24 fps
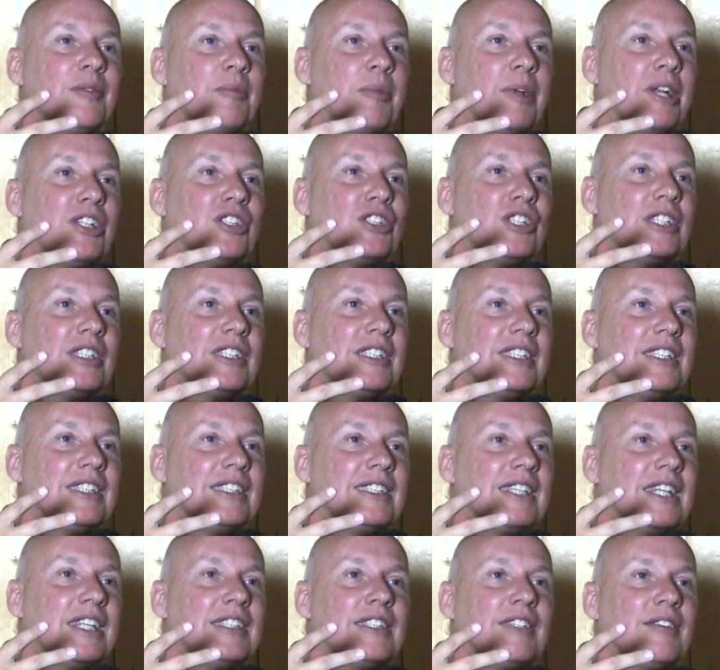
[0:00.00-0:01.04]
but it's just this
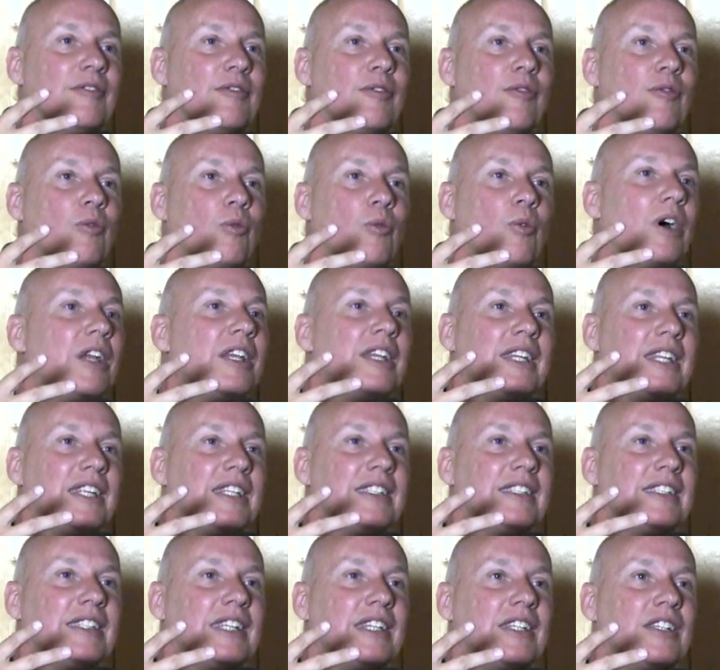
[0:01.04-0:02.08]
sense of
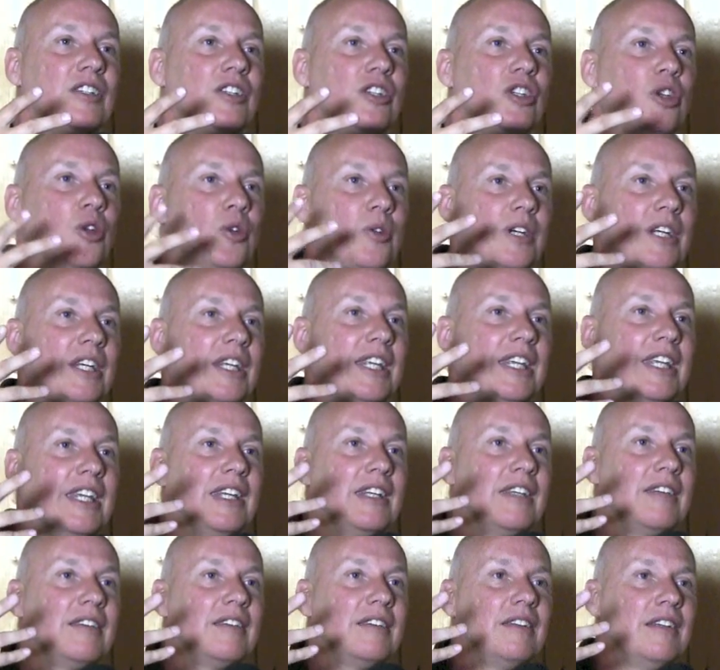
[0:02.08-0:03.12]
oneness and unity
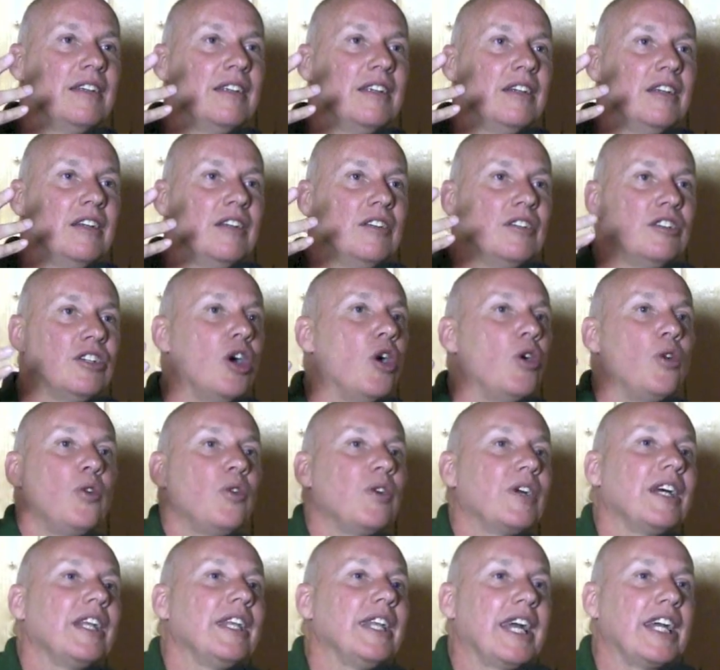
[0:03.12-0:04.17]
and total
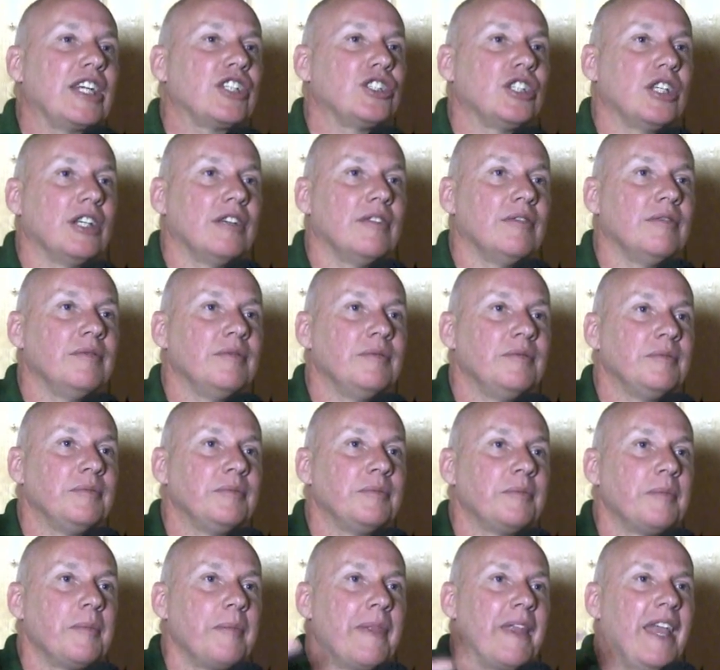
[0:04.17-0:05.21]
connection.
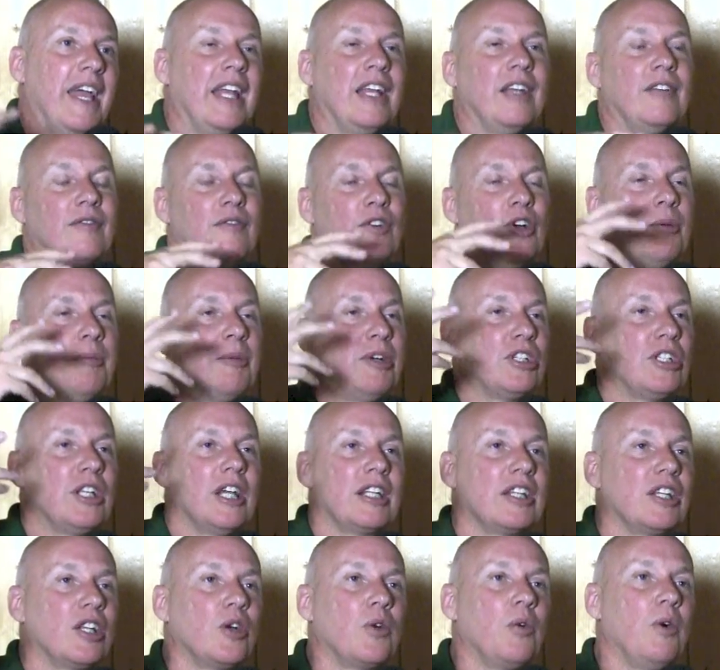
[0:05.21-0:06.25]
And very much
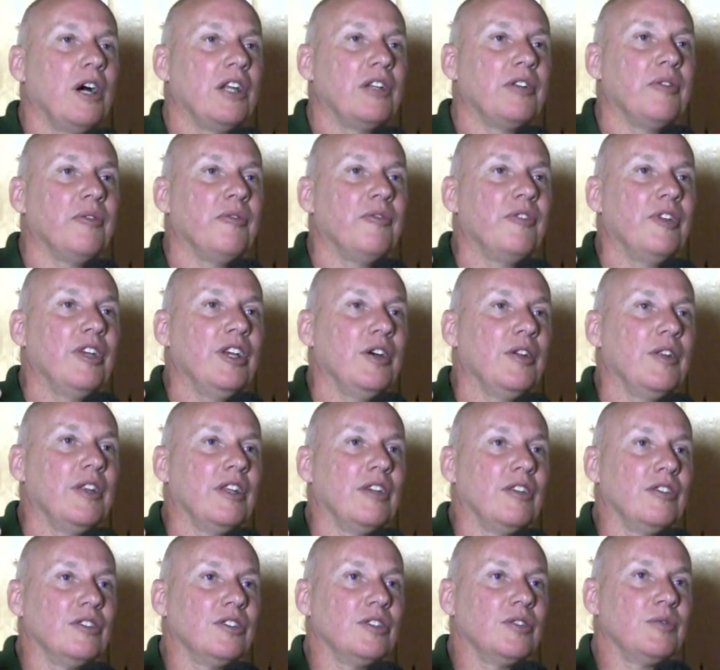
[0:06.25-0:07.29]
like the quantum field,
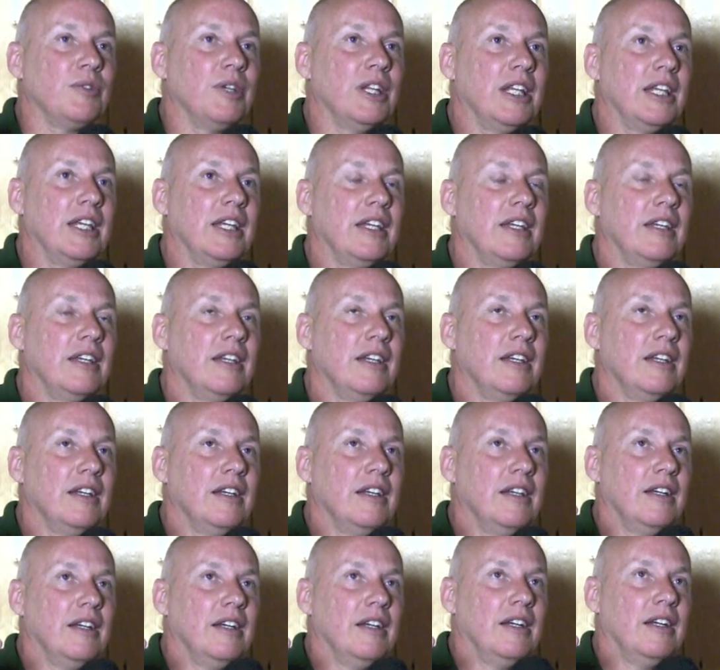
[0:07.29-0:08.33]
there's really,
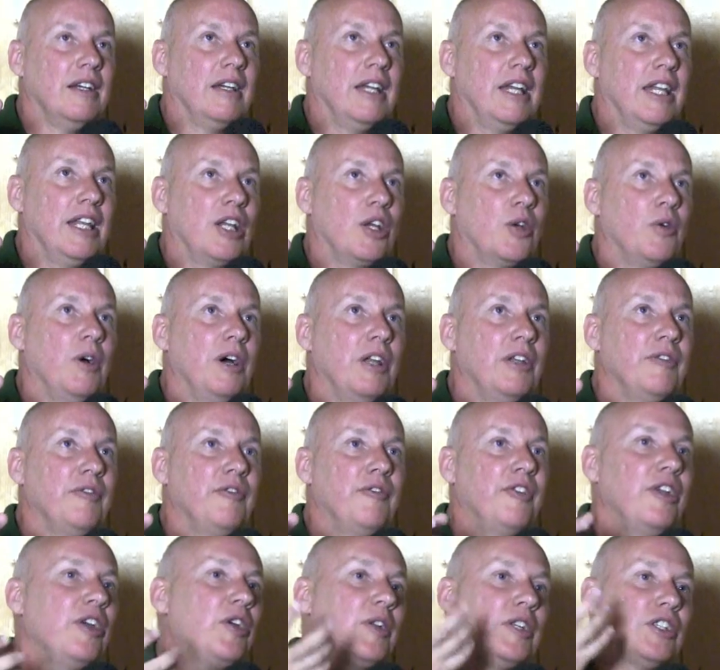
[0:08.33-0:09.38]
in the quantum
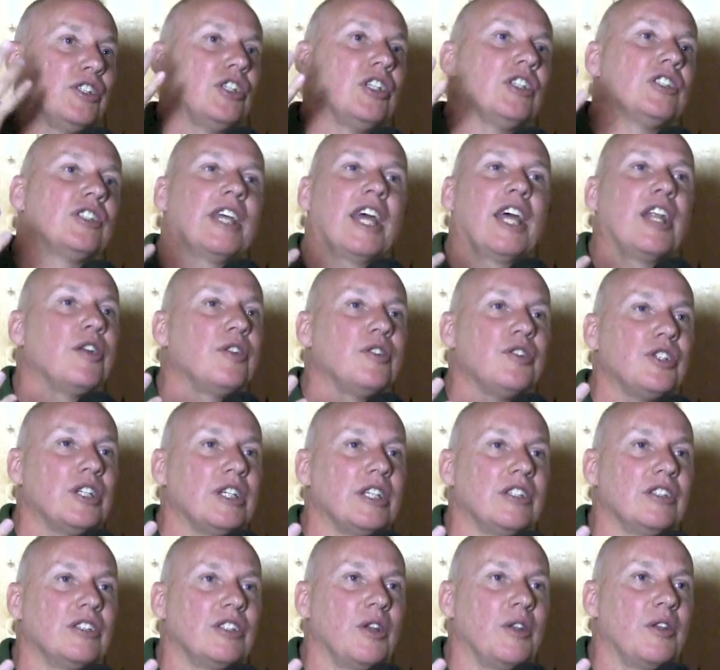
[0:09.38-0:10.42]
field it's just
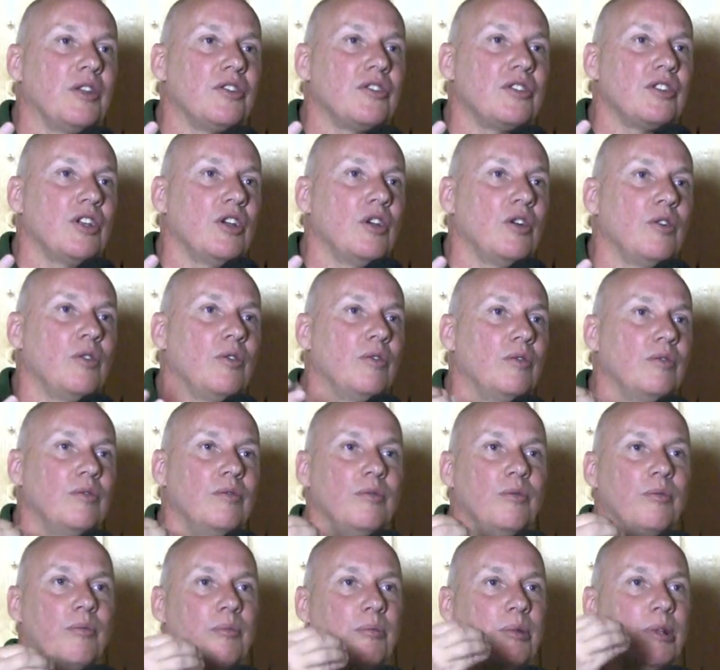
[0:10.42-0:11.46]
energy, so there's no
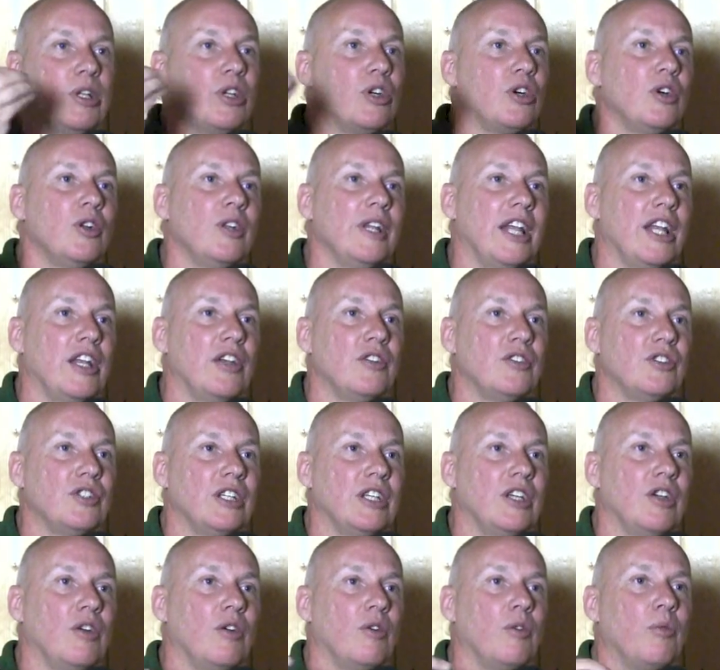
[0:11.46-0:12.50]
plural
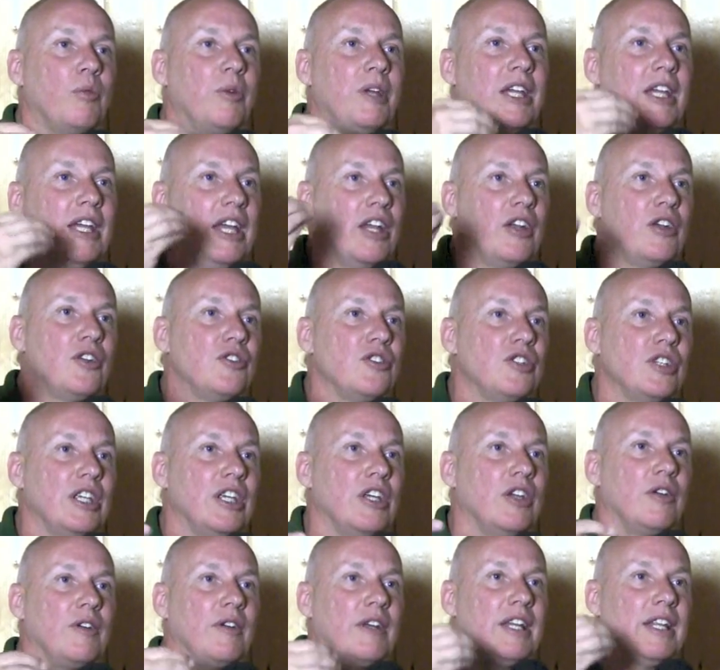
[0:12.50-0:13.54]
energy or we
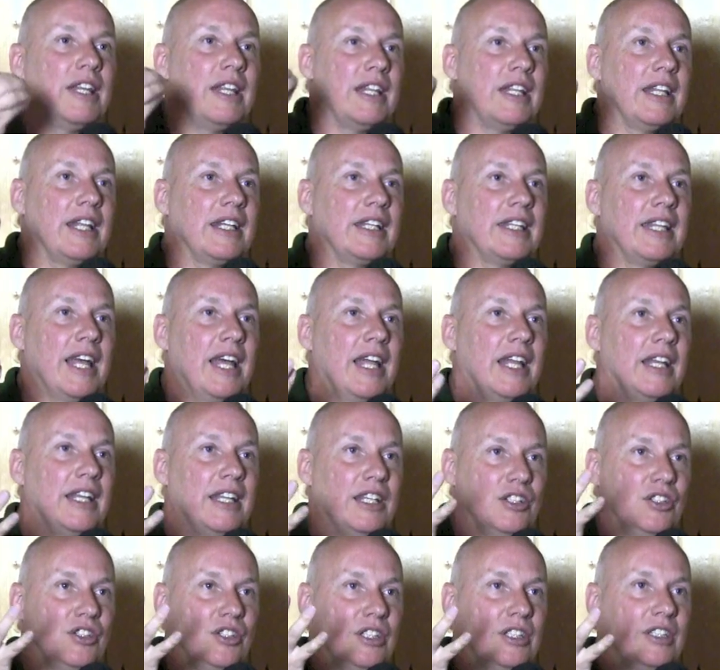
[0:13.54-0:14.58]
energy or anything like that.
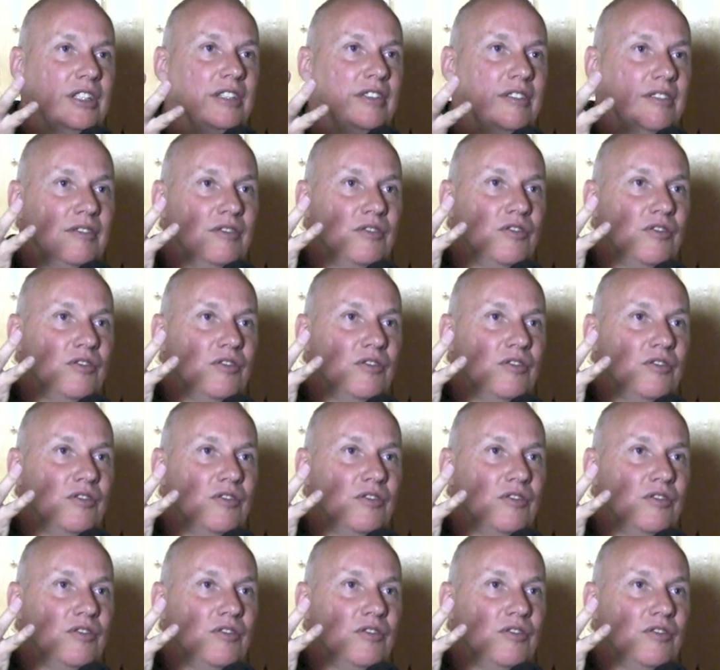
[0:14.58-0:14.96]
It's just